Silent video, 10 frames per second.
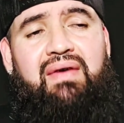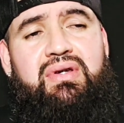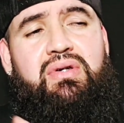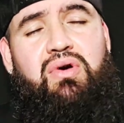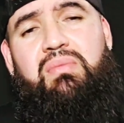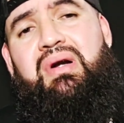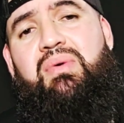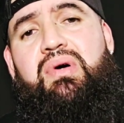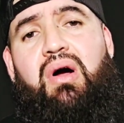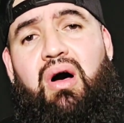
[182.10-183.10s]
is normally
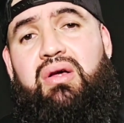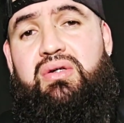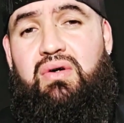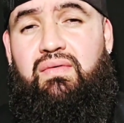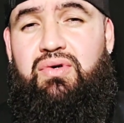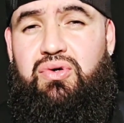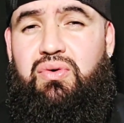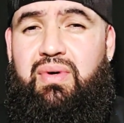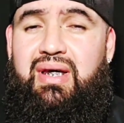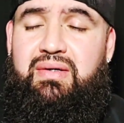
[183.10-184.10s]
what all silver
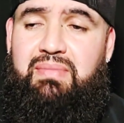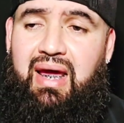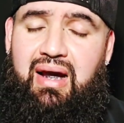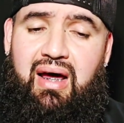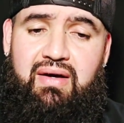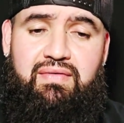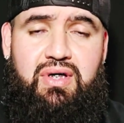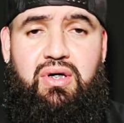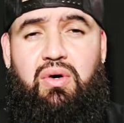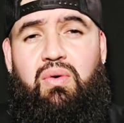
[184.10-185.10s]
jewelry is made out of.
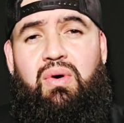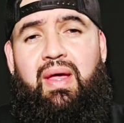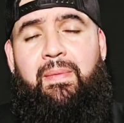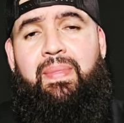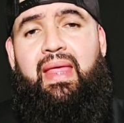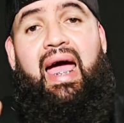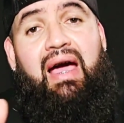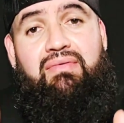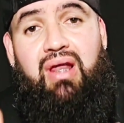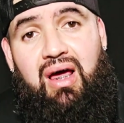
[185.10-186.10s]
So I
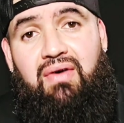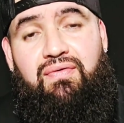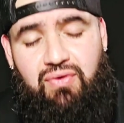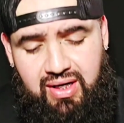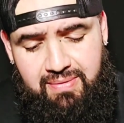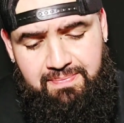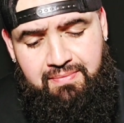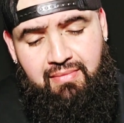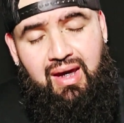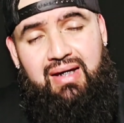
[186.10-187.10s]
have a love for it.
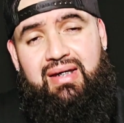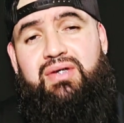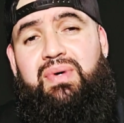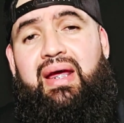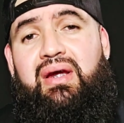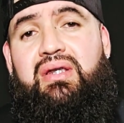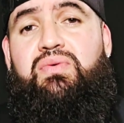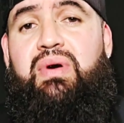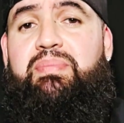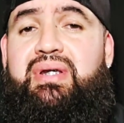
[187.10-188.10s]
And this right here is to
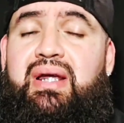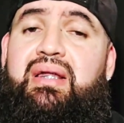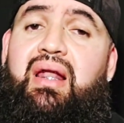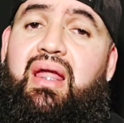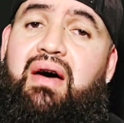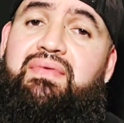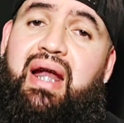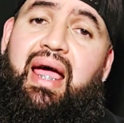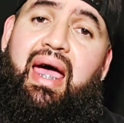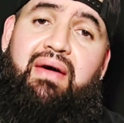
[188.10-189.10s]
represent the love that
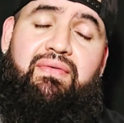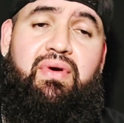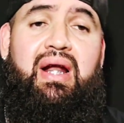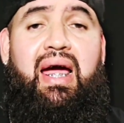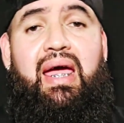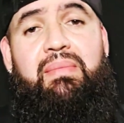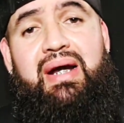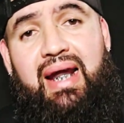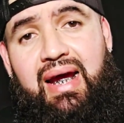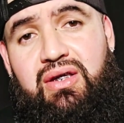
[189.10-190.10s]
I have for it. I am a
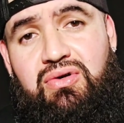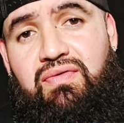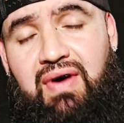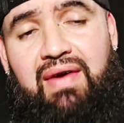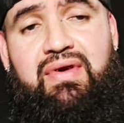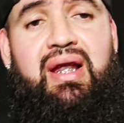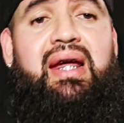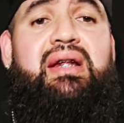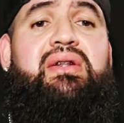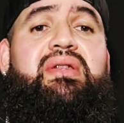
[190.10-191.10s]
925
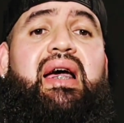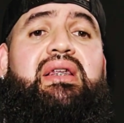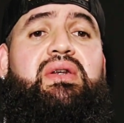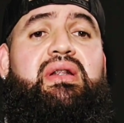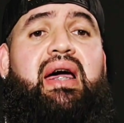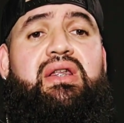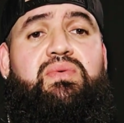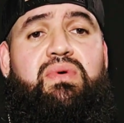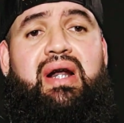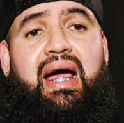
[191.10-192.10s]
collector. That's that is
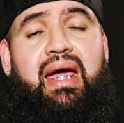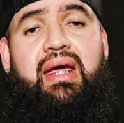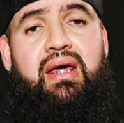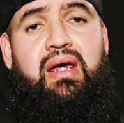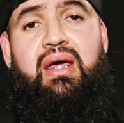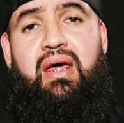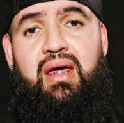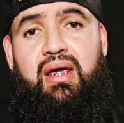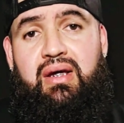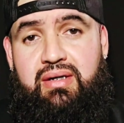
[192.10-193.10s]
what I
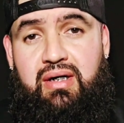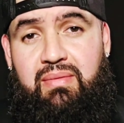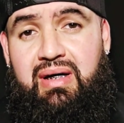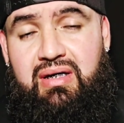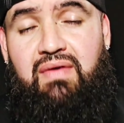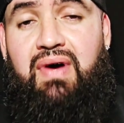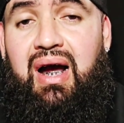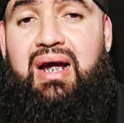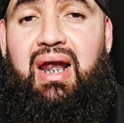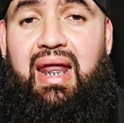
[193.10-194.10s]
consider myself
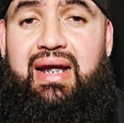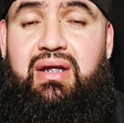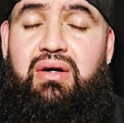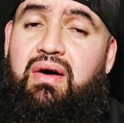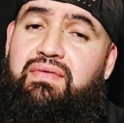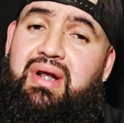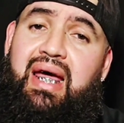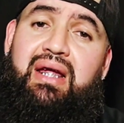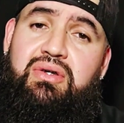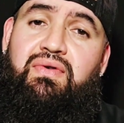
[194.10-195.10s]
a collector of the
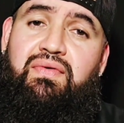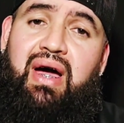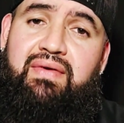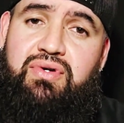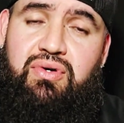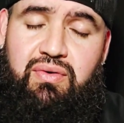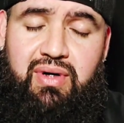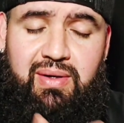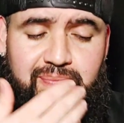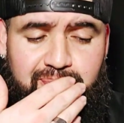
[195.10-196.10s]
925 jewelry,